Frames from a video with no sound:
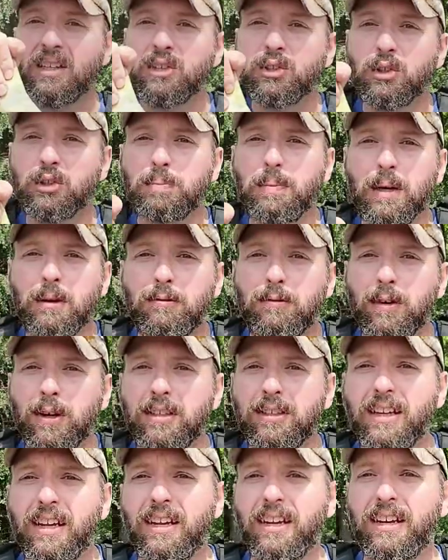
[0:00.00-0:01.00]
So it's been a
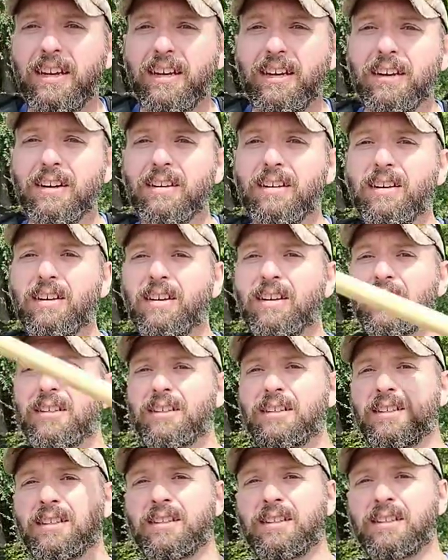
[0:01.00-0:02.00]
fun day here
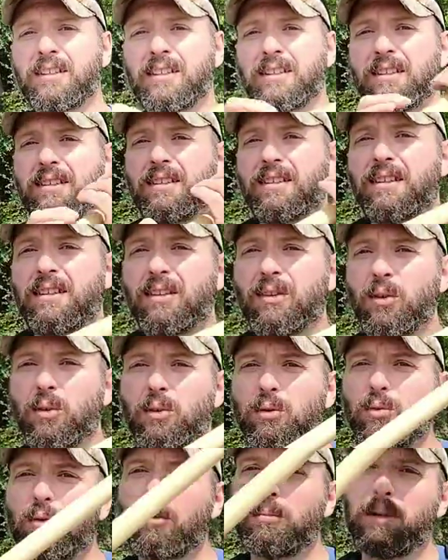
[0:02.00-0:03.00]
on uh,
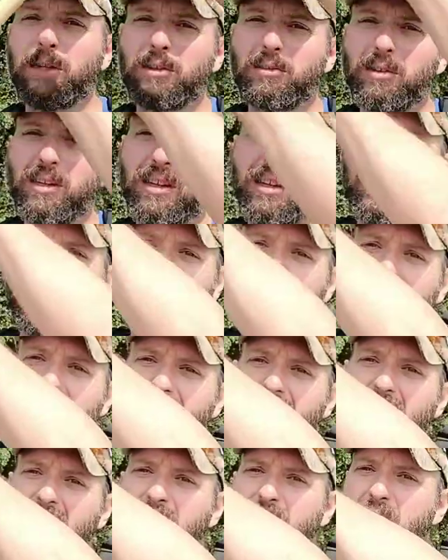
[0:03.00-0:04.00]
Old Woman Creek
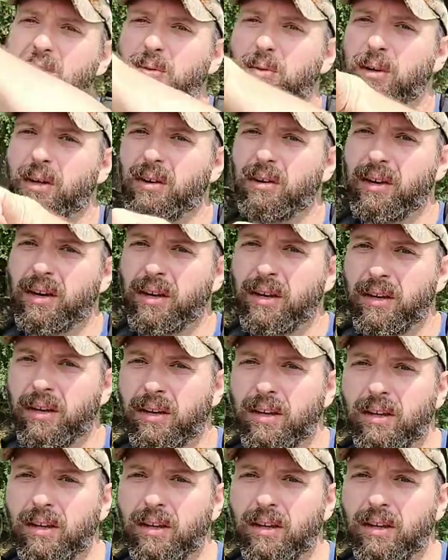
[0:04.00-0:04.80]
Estuary.